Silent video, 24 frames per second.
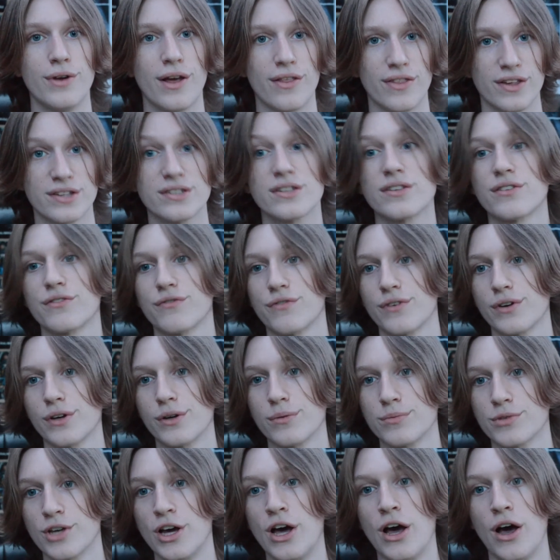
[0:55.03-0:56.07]
Now this is
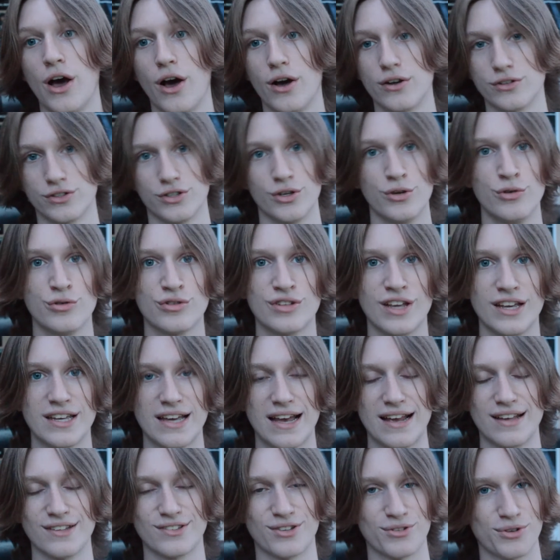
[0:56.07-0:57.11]
filmed on Tuesday
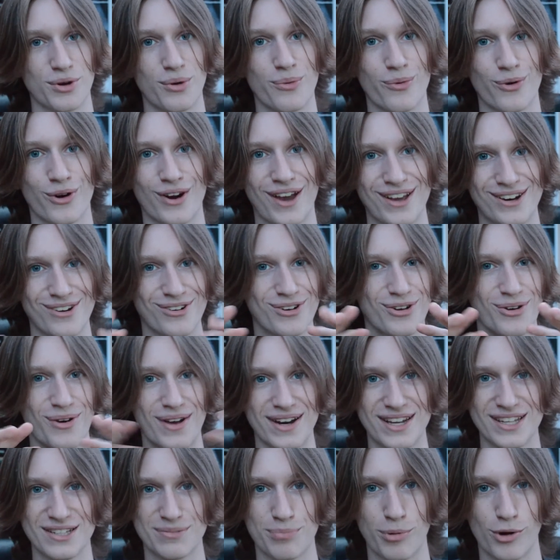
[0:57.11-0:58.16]
night, so don't worry, I don't know
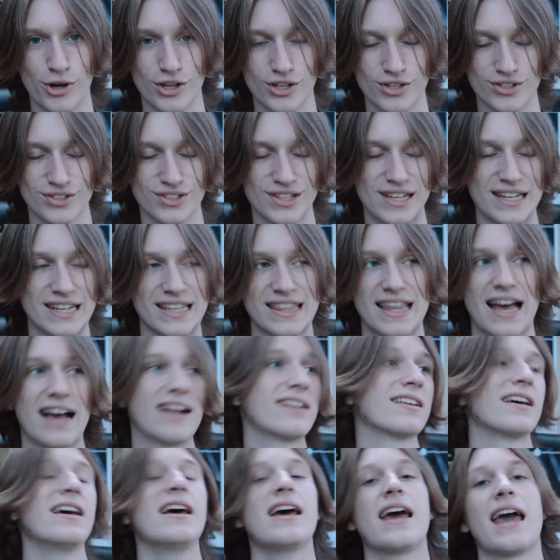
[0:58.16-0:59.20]
any spoilers like
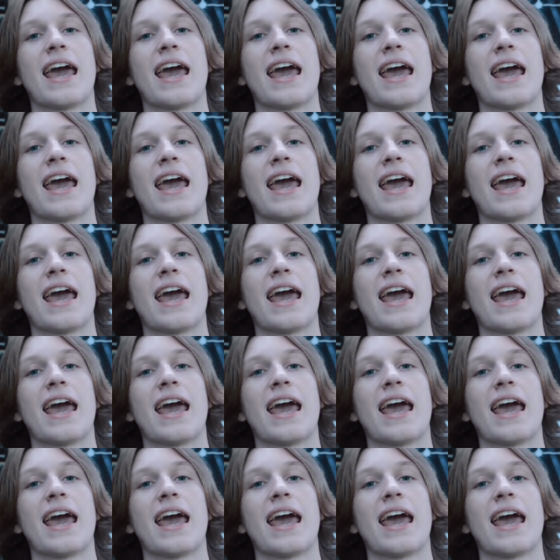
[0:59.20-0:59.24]
that,